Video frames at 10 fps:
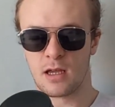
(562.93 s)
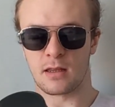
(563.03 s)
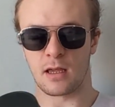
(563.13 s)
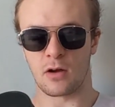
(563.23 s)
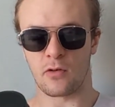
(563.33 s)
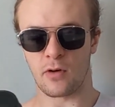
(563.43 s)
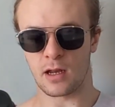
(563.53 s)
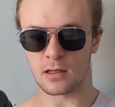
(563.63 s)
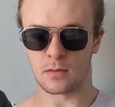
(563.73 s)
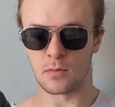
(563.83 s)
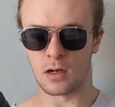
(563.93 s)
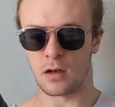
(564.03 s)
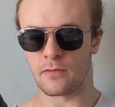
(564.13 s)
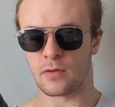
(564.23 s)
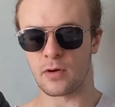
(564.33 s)
They got right in the middle
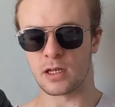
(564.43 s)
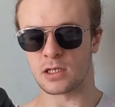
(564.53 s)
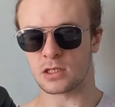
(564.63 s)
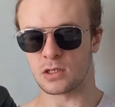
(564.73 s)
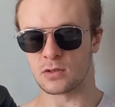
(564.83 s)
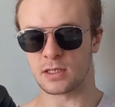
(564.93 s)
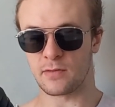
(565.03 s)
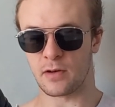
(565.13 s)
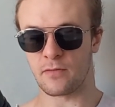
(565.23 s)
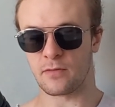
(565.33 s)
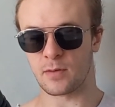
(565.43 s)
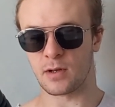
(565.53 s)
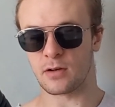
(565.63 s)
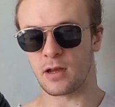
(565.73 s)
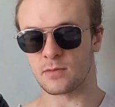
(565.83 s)
of the range, so 750
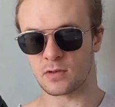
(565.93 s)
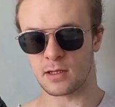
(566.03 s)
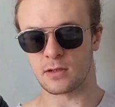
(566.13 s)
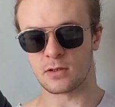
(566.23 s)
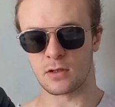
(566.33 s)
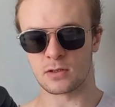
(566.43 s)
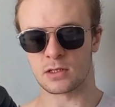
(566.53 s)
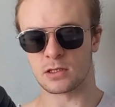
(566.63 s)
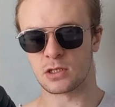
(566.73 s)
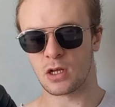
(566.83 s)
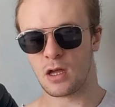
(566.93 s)
milligrams, really good dosage.